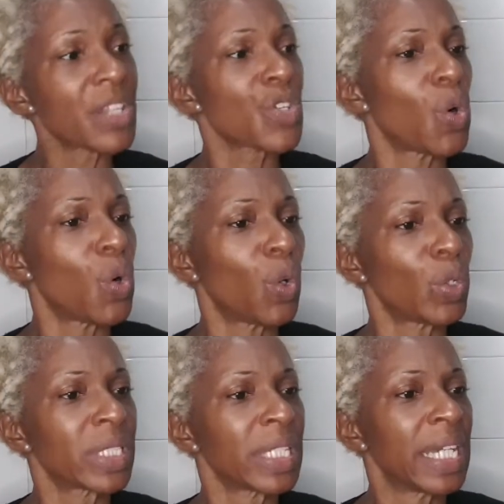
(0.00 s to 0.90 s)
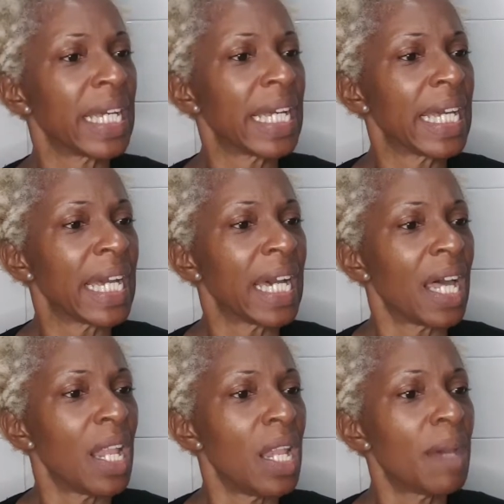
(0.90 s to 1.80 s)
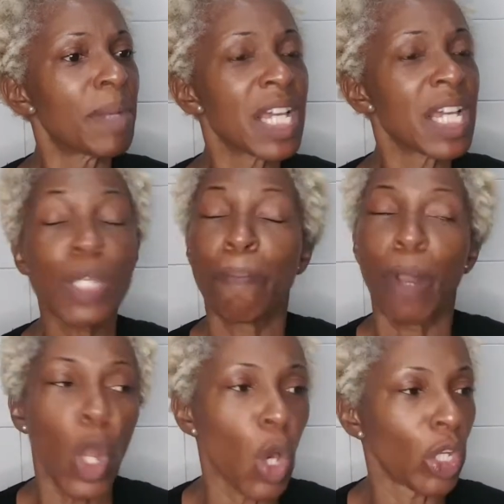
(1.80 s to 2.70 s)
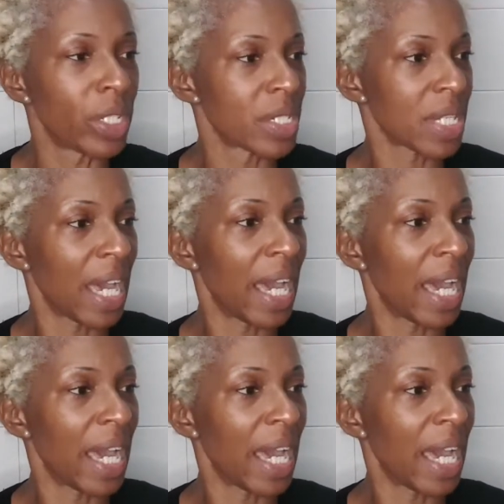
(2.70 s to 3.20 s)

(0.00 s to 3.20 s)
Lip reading: It's called Luminous Blonde.